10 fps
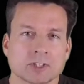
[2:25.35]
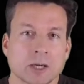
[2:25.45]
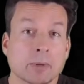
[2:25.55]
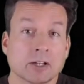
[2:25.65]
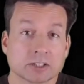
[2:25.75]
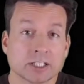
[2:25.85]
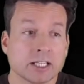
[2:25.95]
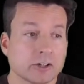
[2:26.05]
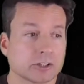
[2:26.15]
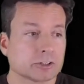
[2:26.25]
about the
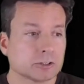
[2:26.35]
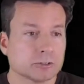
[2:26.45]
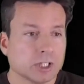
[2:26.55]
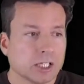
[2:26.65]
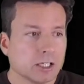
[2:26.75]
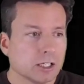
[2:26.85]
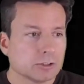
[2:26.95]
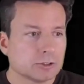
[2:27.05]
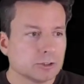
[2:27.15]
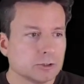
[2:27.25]
character
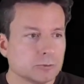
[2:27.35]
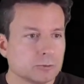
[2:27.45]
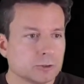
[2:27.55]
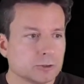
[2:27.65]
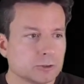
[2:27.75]
to